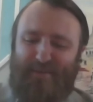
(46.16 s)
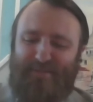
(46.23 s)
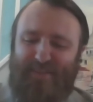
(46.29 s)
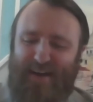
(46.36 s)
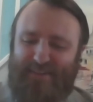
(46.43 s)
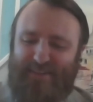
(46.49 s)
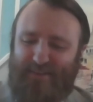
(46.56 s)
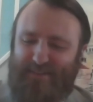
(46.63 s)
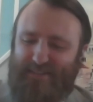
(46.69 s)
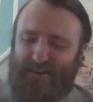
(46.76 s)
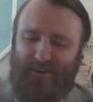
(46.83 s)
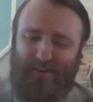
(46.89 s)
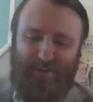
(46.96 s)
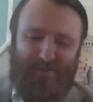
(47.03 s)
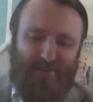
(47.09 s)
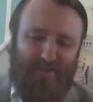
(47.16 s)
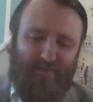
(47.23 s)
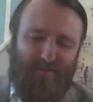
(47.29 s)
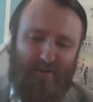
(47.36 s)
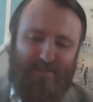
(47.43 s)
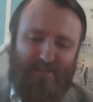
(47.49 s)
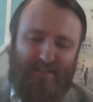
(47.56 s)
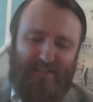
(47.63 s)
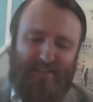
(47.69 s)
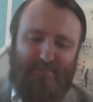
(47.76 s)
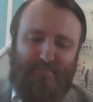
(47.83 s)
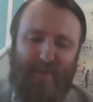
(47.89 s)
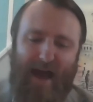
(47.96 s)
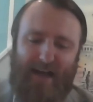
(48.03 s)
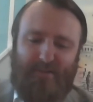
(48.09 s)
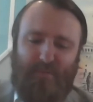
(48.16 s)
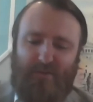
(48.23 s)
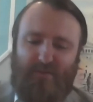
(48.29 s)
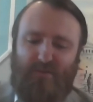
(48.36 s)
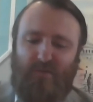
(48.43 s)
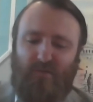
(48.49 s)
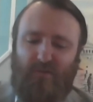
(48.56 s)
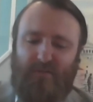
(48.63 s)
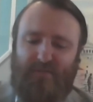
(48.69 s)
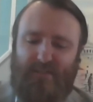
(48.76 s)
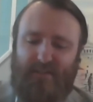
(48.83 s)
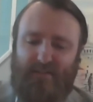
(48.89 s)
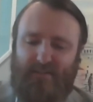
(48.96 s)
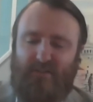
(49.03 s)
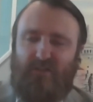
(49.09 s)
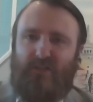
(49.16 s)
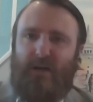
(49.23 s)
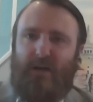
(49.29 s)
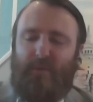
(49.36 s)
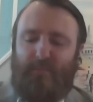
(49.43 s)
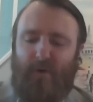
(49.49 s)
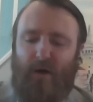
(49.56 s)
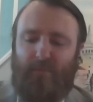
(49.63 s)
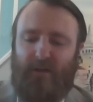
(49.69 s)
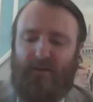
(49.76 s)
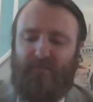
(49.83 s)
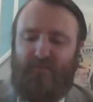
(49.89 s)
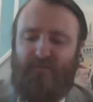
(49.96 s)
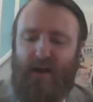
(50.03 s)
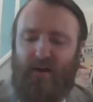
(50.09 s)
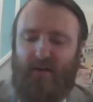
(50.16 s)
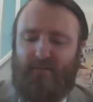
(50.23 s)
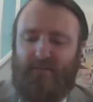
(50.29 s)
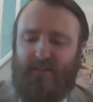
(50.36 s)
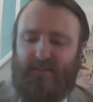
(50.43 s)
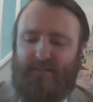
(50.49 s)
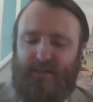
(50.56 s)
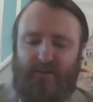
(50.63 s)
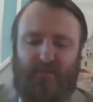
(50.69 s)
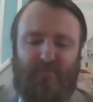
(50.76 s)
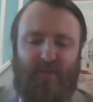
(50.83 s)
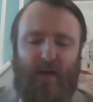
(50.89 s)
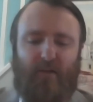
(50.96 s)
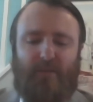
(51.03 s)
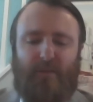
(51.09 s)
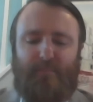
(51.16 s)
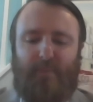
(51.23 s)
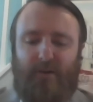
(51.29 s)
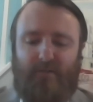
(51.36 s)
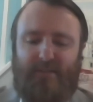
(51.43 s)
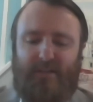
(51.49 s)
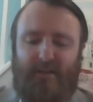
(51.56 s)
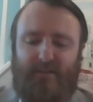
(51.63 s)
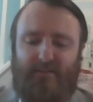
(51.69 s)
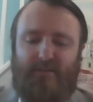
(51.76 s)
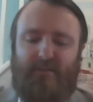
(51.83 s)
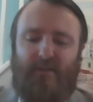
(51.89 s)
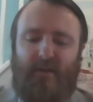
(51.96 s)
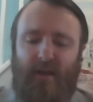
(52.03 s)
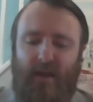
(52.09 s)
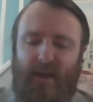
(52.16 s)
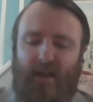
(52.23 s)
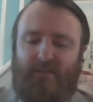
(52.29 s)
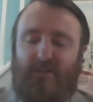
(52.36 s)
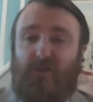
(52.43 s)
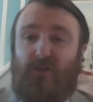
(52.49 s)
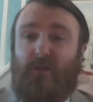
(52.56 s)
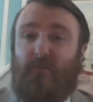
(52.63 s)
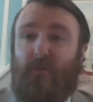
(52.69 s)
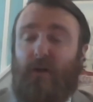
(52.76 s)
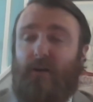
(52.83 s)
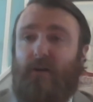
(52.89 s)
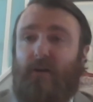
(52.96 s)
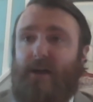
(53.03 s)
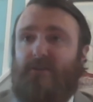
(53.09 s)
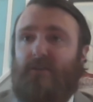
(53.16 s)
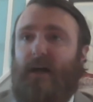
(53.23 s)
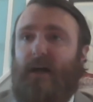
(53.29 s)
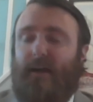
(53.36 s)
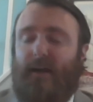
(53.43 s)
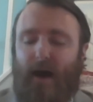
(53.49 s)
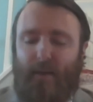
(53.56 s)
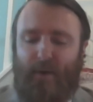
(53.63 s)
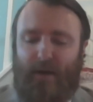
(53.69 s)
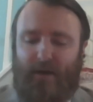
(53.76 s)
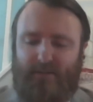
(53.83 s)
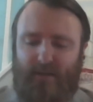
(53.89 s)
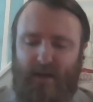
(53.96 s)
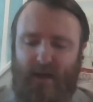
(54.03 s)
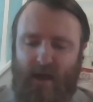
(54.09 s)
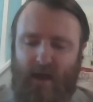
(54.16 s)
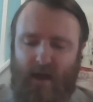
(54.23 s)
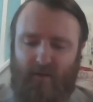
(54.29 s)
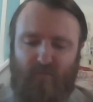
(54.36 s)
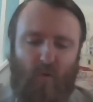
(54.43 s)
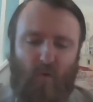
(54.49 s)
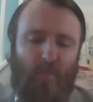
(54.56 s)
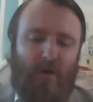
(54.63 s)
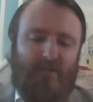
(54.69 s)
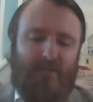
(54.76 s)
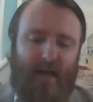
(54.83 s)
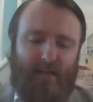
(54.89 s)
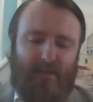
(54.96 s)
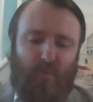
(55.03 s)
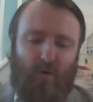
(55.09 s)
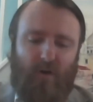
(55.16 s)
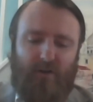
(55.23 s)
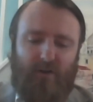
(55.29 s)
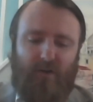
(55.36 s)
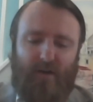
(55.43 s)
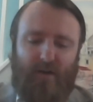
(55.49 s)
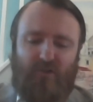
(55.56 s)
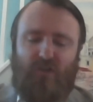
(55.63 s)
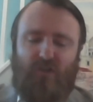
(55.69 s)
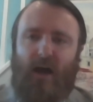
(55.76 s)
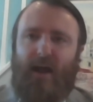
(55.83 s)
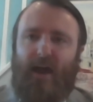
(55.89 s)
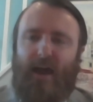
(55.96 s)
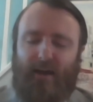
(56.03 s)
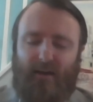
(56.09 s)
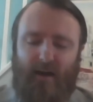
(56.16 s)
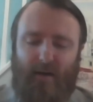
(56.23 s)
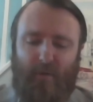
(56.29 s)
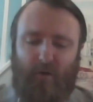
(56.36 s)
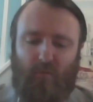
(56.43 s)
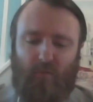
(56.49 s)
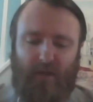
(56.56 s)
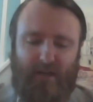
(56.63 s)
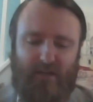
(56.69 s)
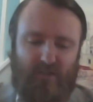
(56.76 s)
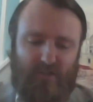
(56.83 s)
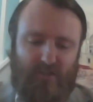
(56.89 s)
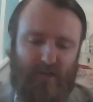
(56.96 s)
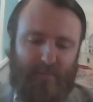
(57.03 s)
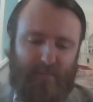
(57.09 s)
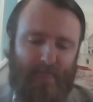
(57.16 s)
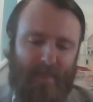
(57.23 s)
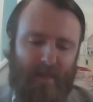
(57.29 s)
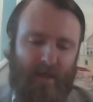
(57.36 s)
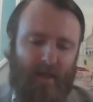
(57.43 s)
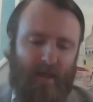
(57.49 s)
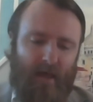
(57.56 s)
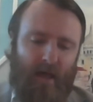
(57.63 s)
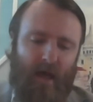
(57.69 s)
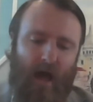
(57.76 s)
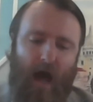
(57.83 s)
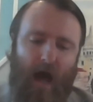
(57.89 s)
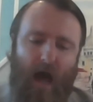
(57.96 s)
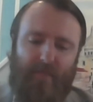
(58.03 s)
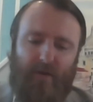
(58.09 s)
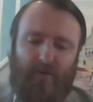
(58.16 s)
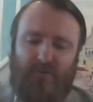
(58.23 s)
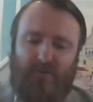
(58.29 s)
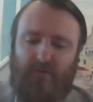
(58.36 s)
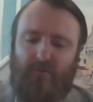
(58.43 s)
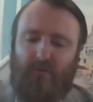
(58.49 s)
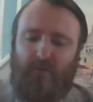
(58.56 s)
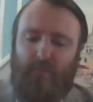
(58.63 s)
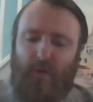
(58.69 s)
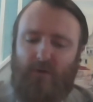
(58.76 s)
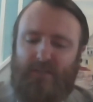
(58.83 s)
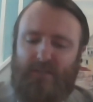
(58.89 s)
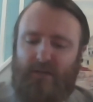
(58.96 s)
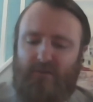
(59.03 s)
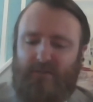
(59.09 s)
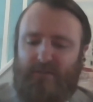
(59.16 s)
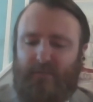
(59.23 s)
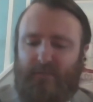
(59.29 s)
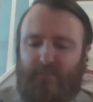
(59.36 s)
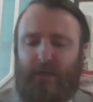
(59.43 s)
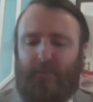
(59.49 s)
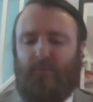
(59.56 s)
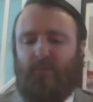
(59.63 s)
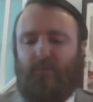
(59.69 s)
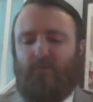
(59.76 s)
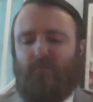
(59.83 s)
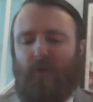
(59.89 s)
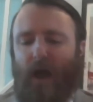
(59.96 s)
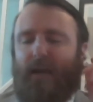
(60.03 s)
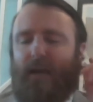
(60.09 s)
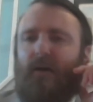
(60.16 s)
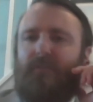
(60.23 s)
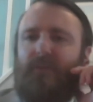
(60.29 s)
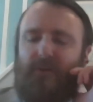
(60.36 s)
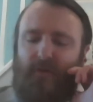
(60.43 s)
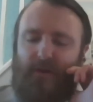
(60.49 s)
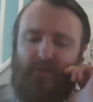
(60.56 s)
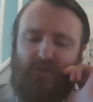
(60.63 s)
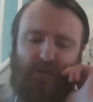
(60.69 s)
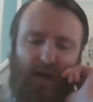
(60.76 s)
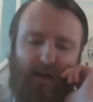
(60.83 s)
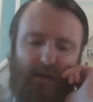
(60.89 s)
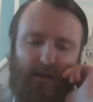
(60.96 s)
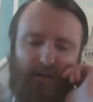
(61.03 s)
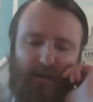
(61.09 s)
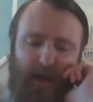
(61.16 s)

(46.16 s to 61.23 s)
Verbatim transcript: professor at Syracuse University's Maxwell School of Citizenship and Public Affairs and a senior fellow at the Peterson in Institute for International Economics and a foremost expert on US China economic relationship. Uh, they're two of the most interesting people writing on the US China